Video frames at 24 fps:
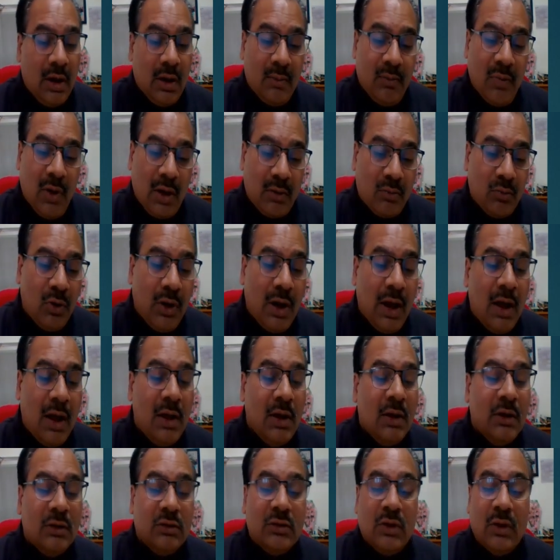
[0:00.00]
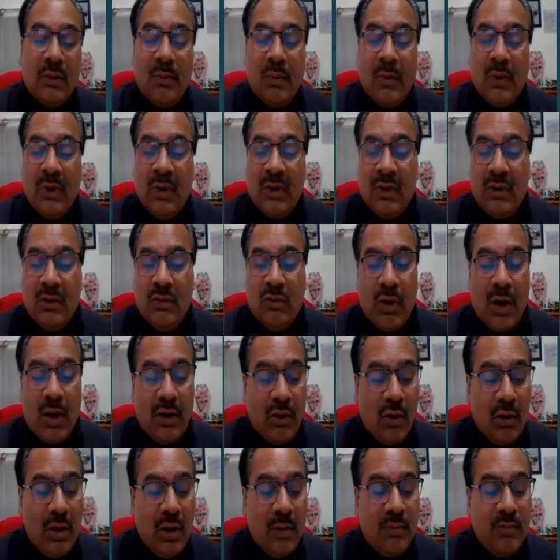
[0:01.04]
formula. So you can
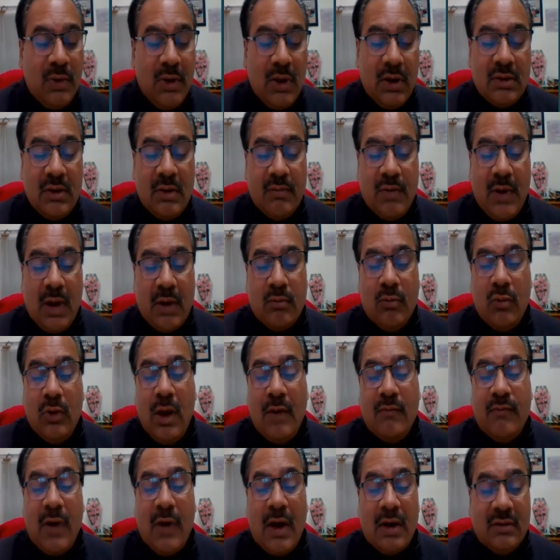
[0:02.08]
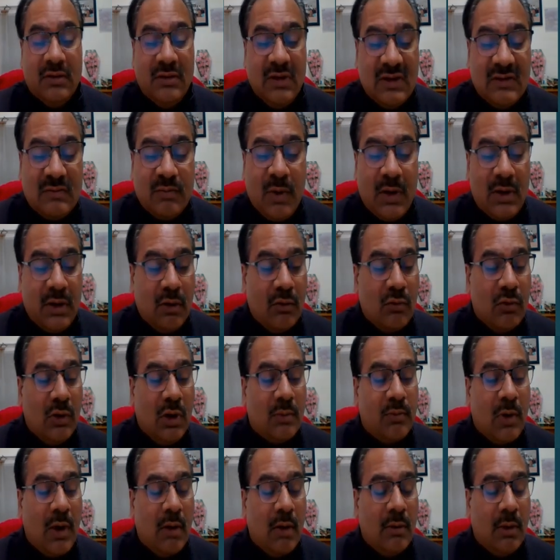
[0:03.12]
develop here the formula for this particular
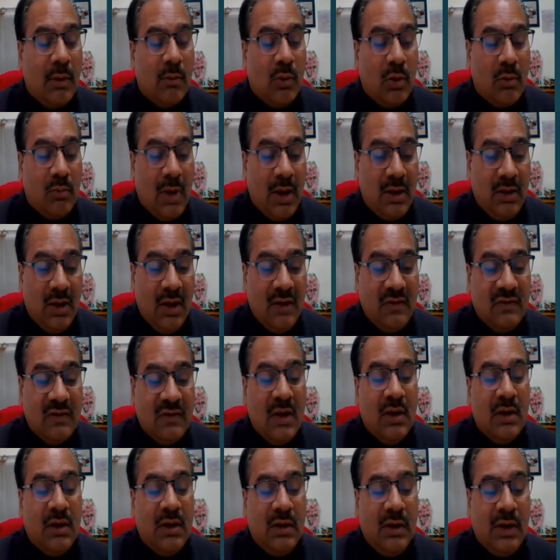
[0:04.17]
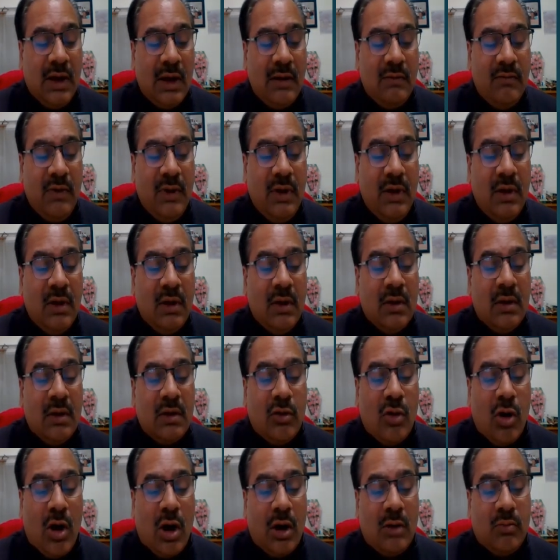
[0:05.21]
problem. 1 by h del v
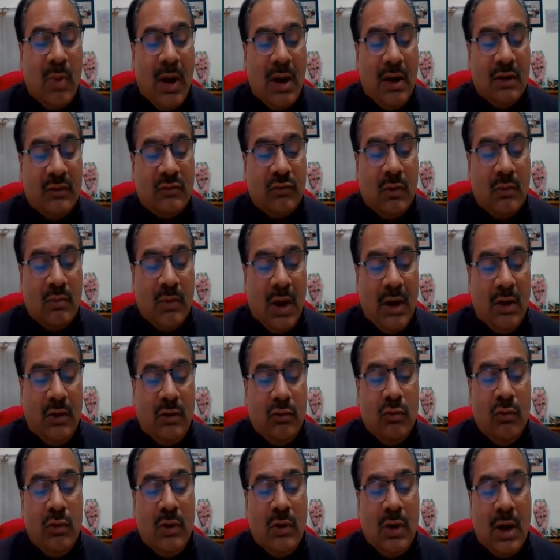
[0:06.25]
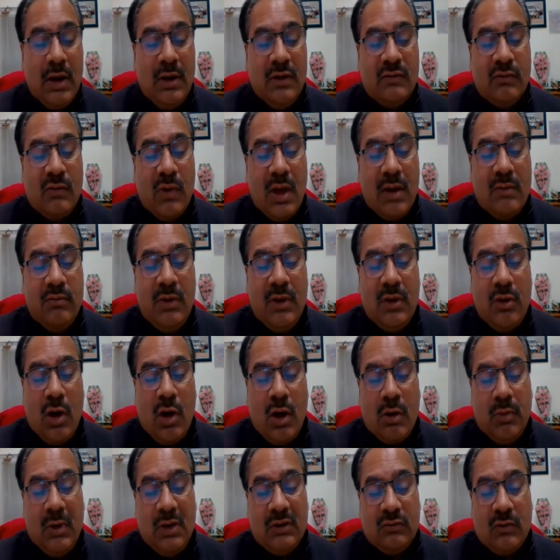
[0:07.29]
naught minus 1 by 2 del square v
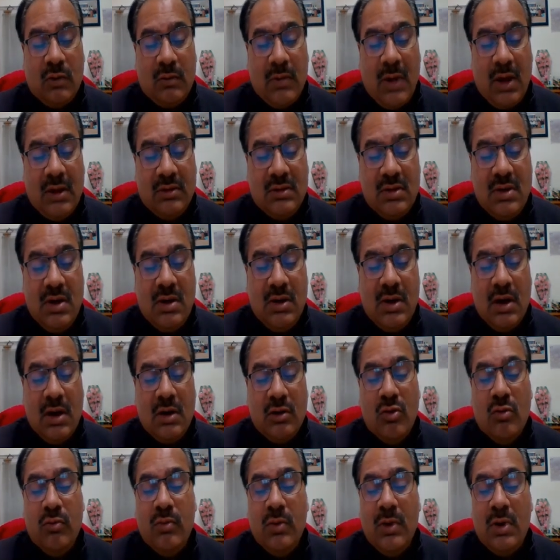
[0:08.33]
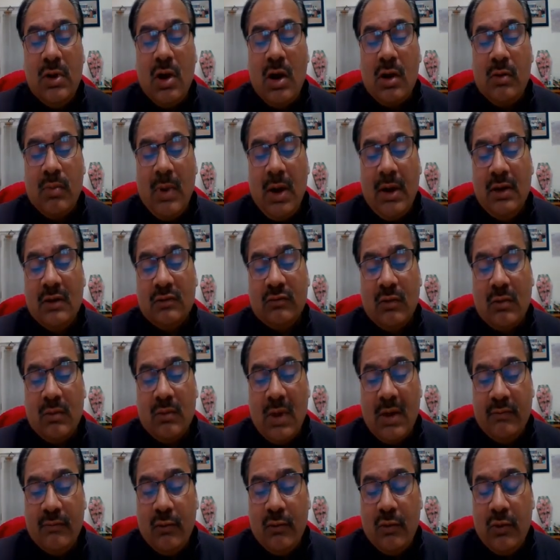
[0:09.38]
naught plus 1 by 3 del q v naught minus 1 by
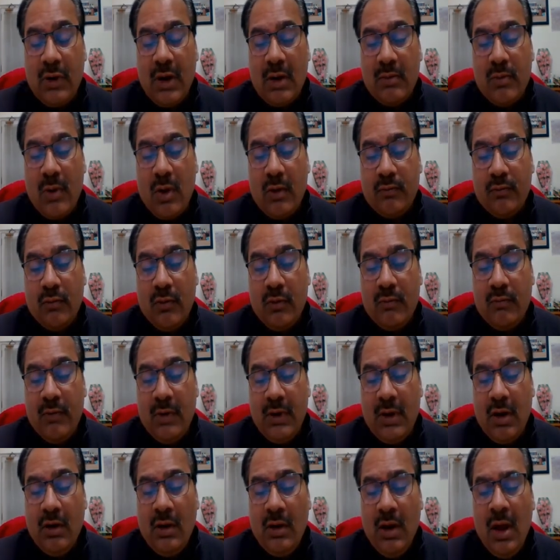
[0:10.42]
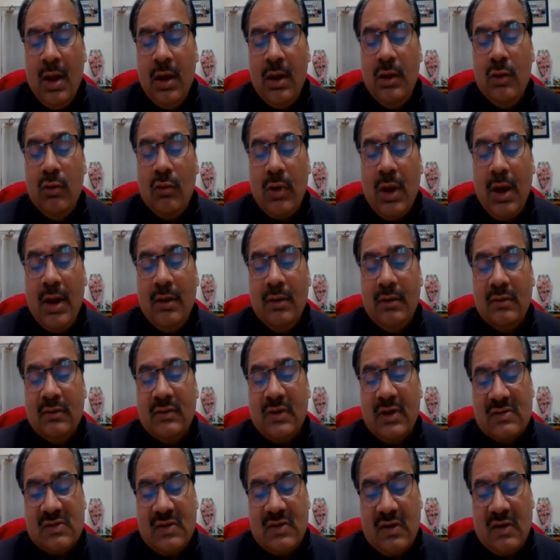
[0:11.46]
4 del power 4 v naught. You can
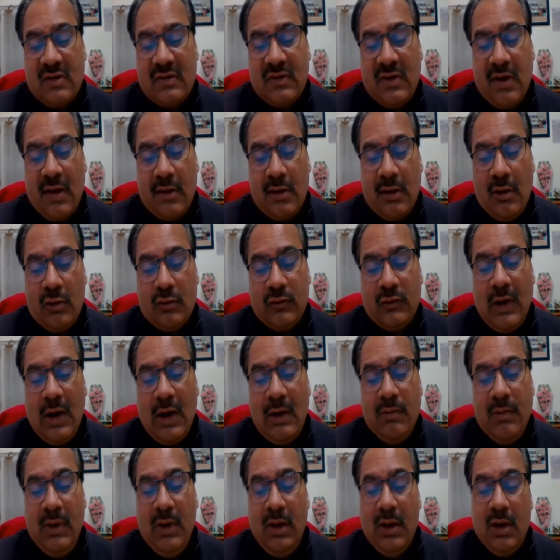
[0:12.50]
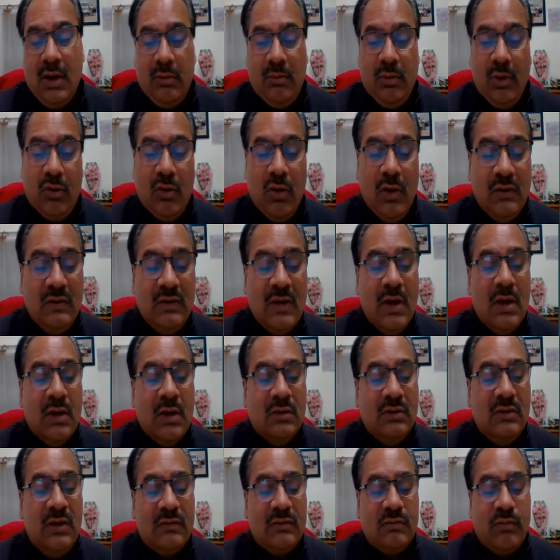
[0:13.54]
just restrict yourself here because
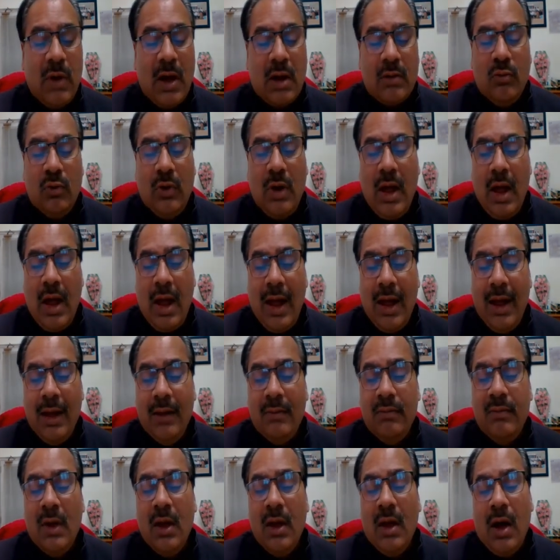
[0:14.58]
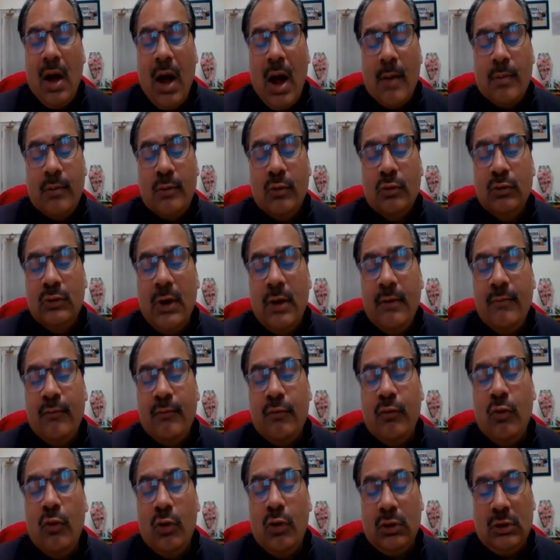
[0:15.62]
this formula have up to the
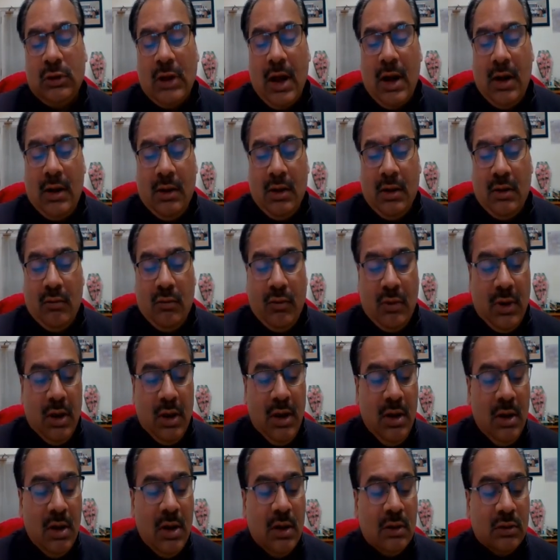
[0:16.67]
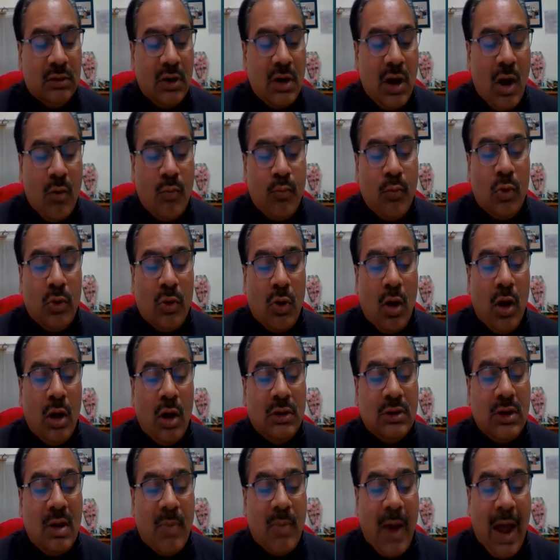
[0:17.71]
fourth order. Okay, so now put all
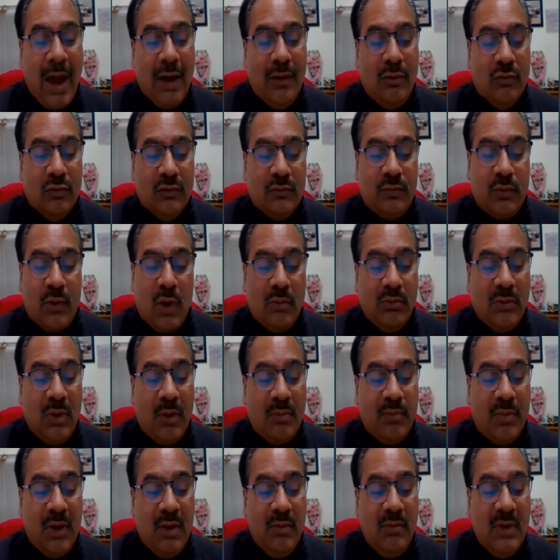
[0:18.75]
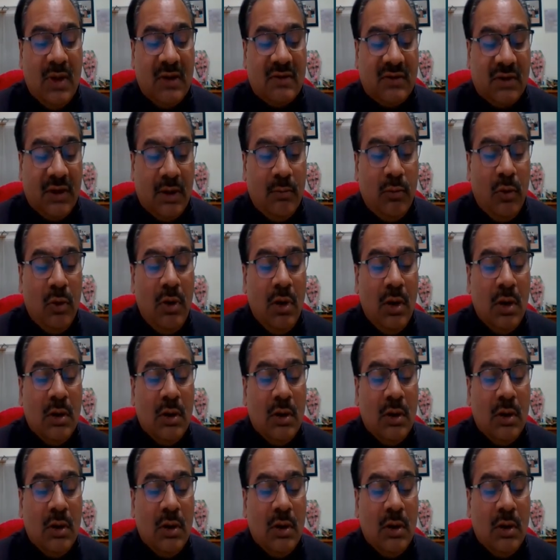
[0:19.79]
the values from the previous table.